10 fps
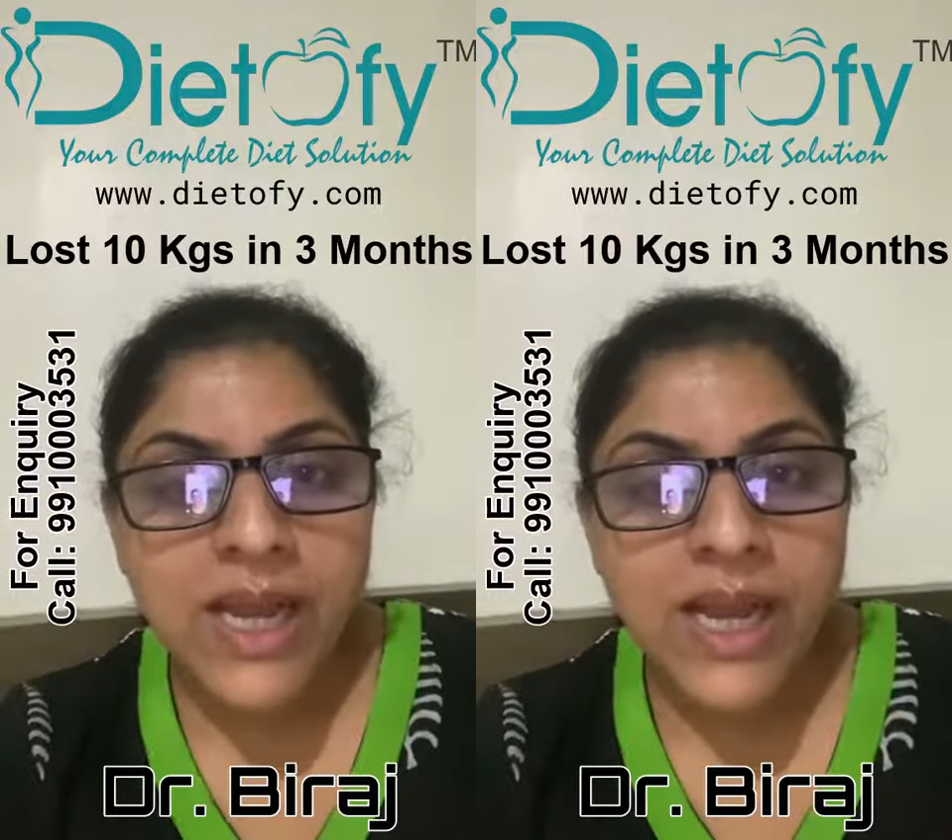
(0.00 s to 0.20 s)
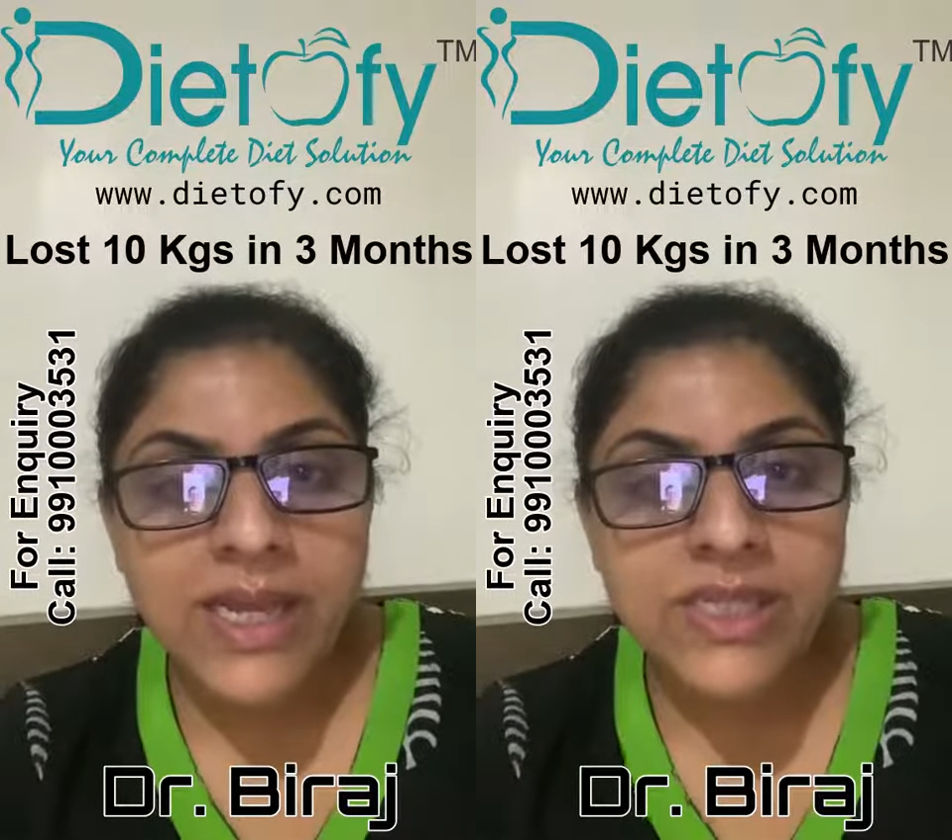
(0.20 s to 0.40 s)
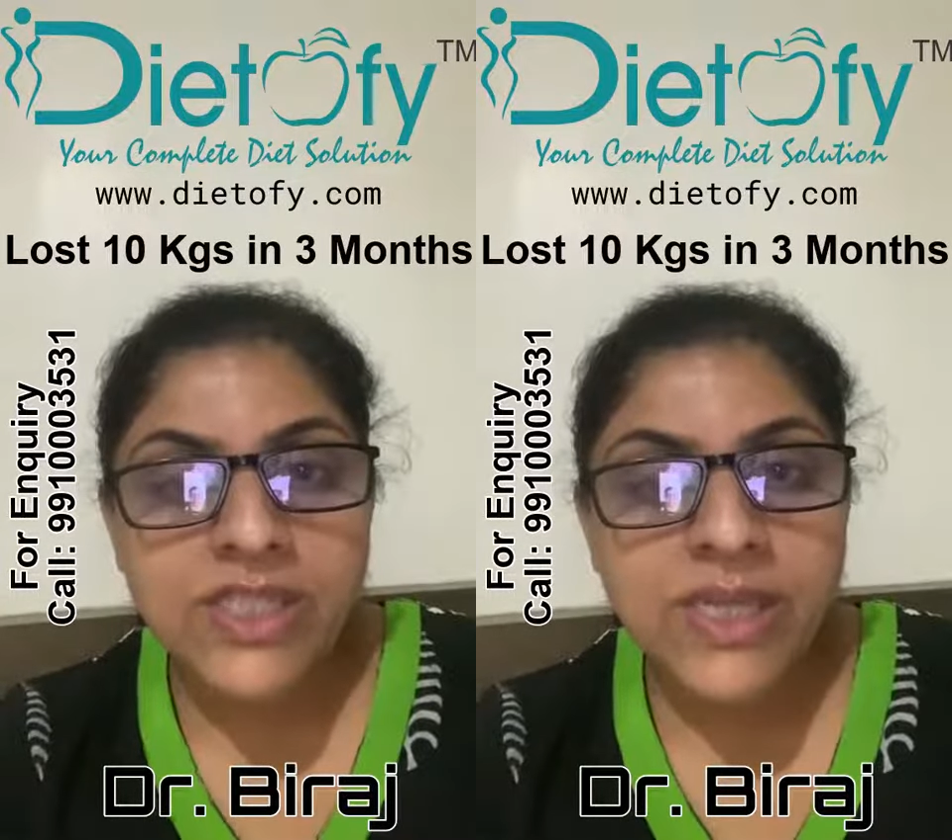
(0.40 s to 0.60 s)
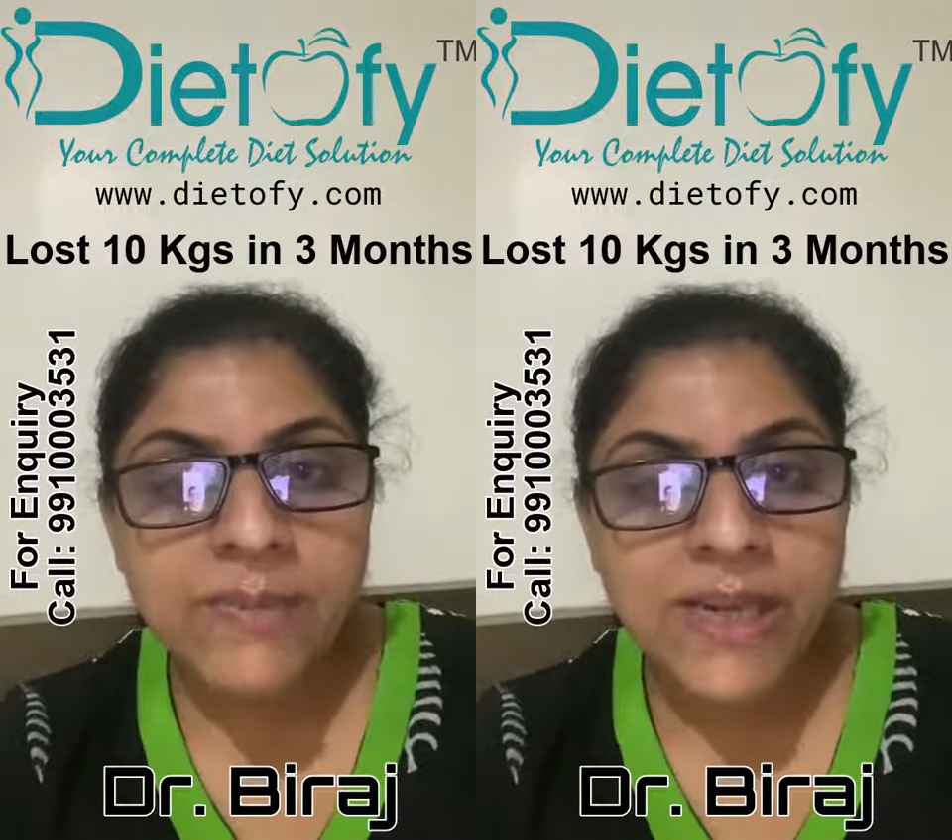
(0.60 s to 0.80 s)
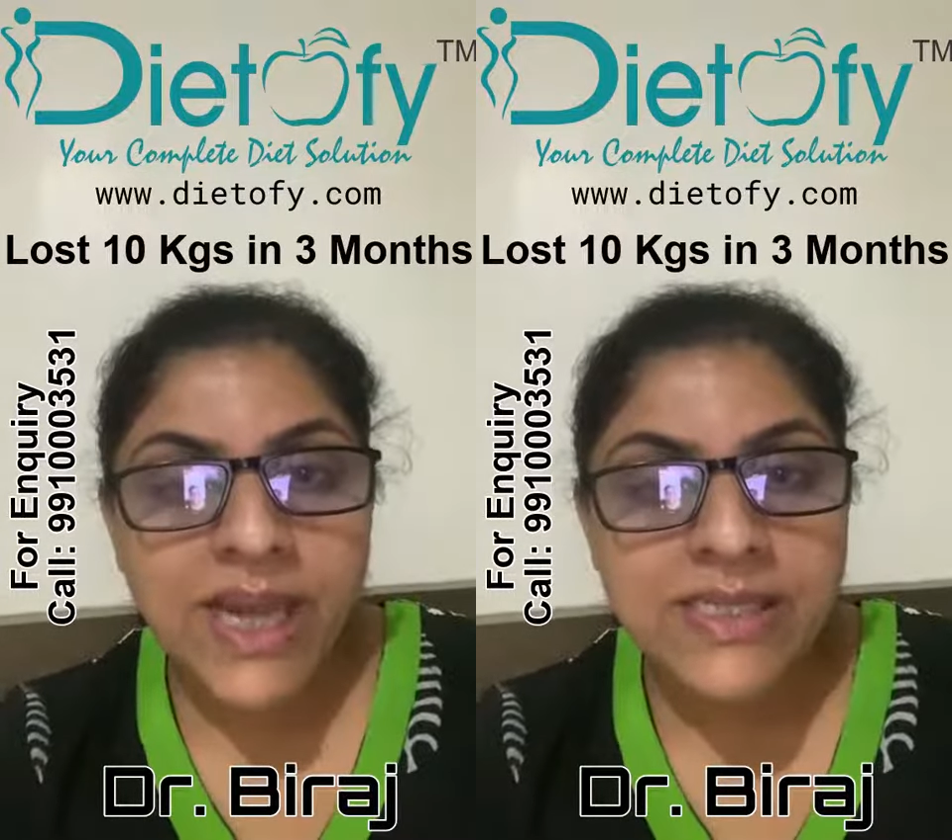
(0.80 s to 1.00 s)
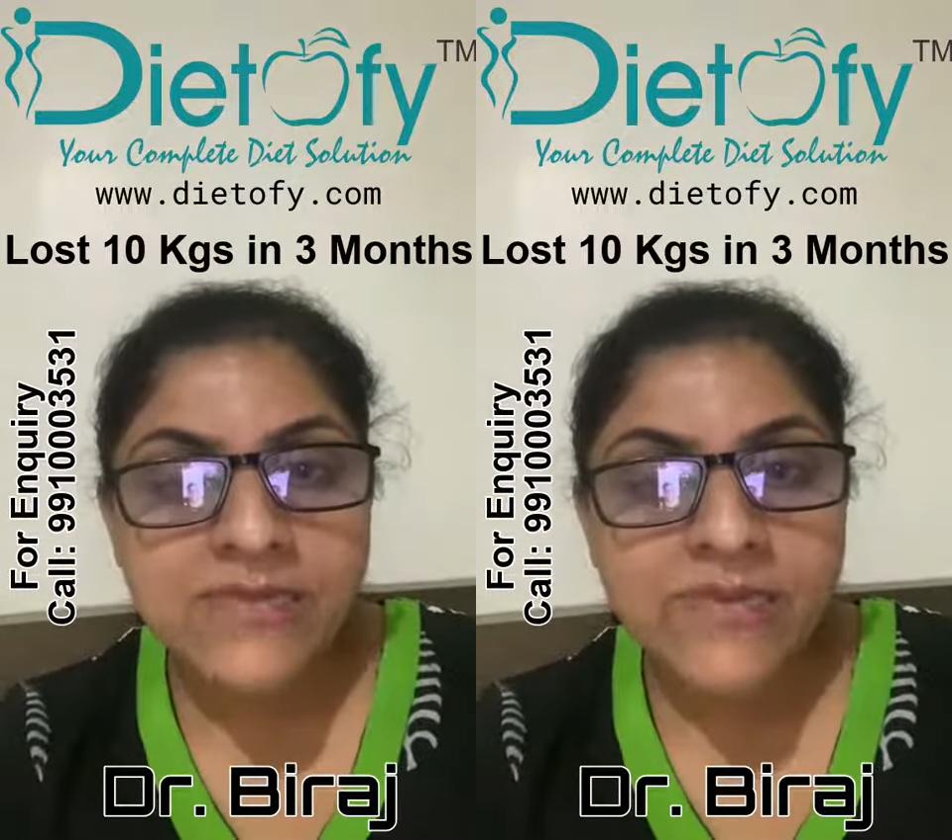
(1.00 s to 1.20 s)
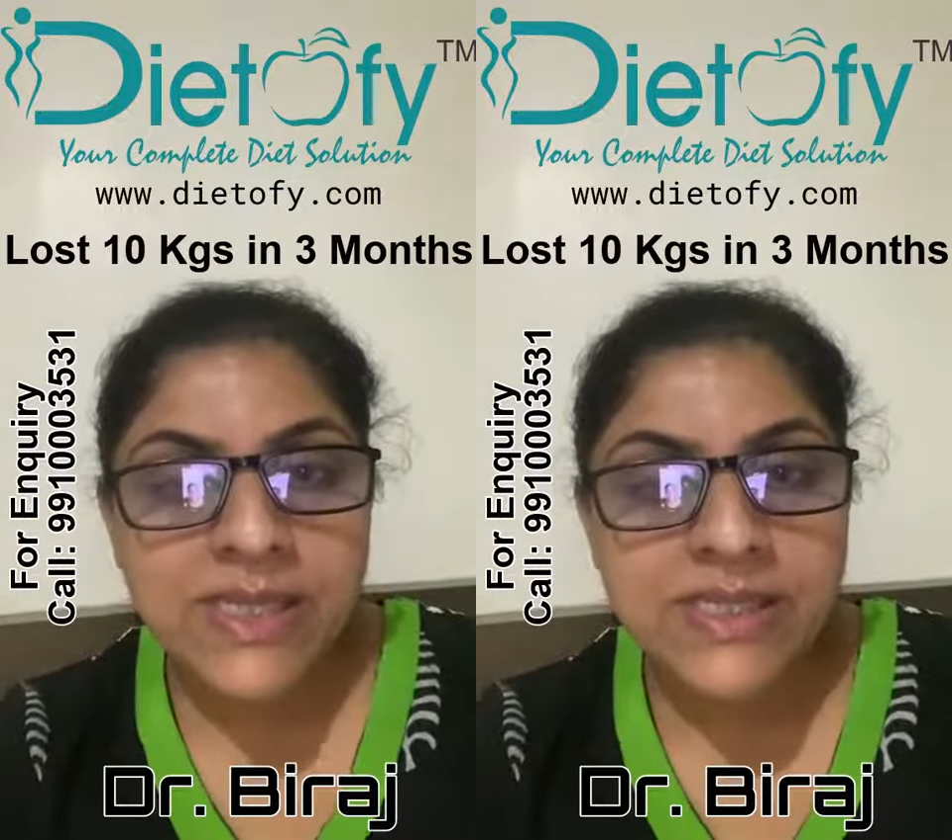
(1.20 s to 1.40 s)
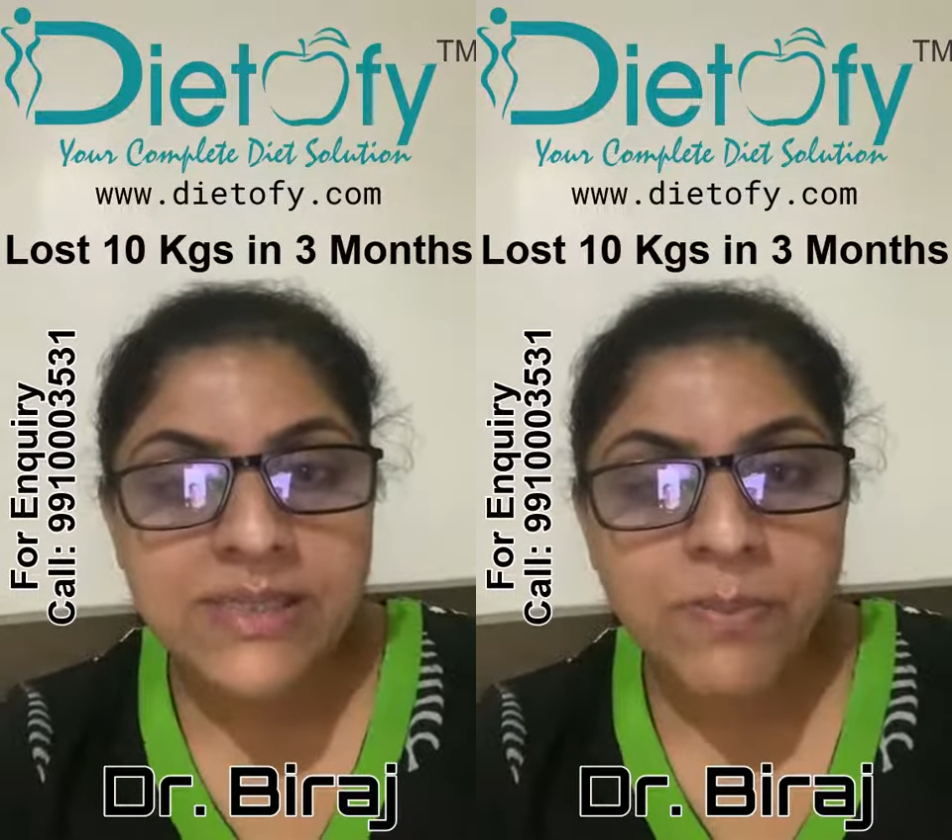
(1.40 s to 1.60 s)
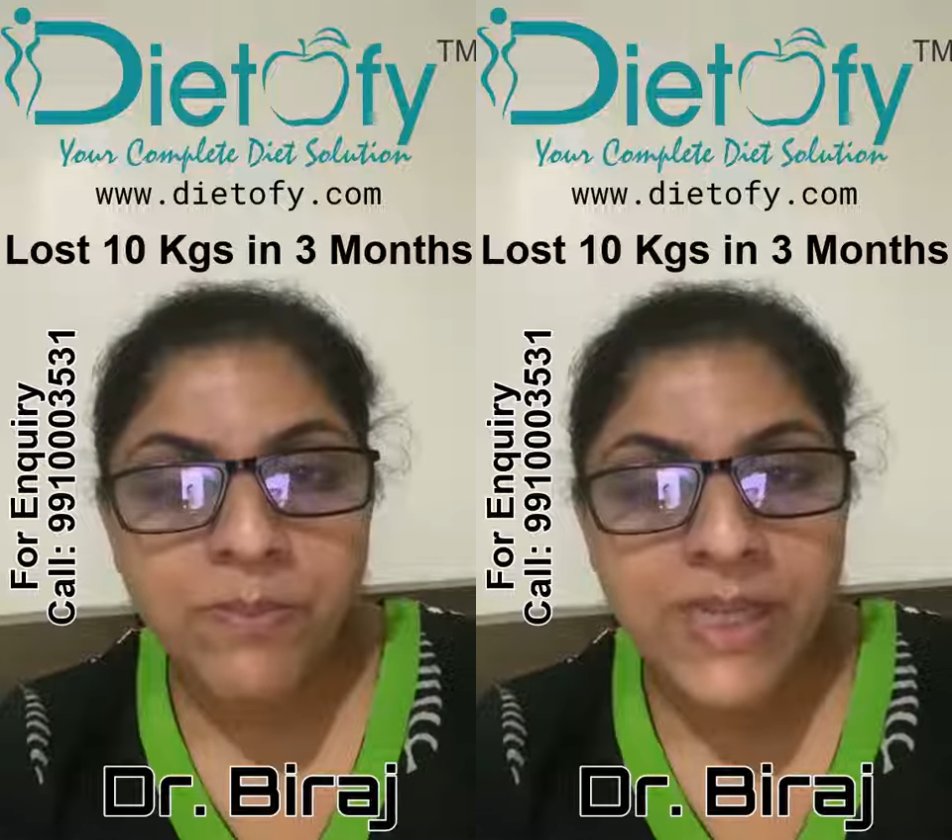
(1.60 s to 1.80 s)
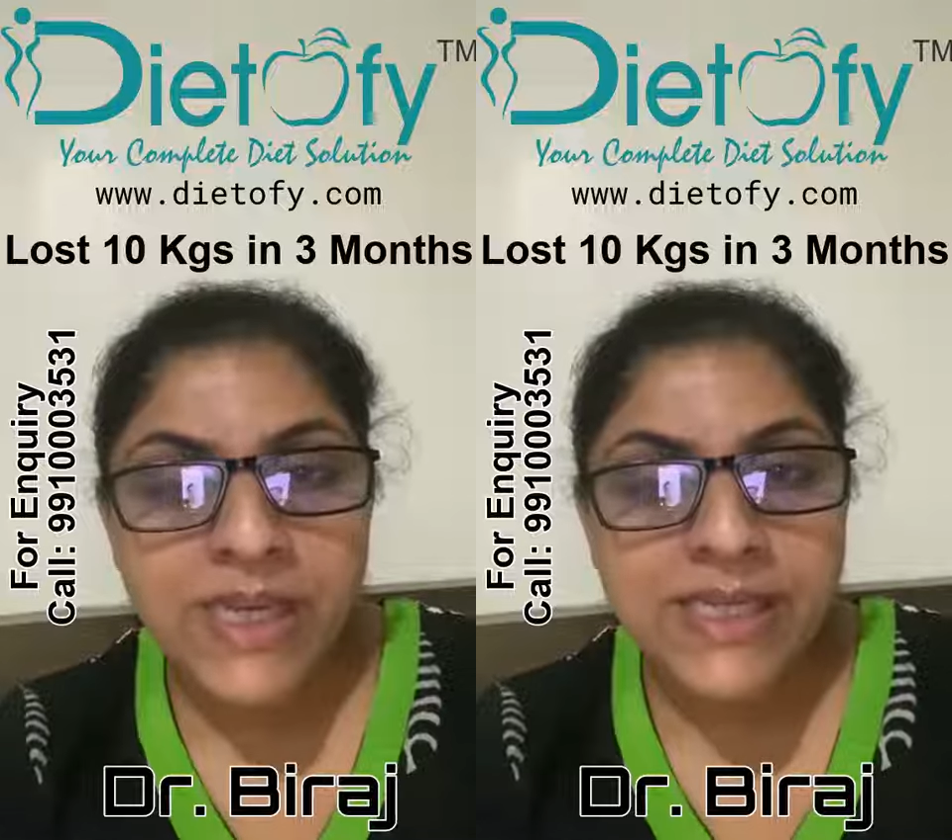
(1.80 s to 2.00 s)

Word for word: and she plans very simple,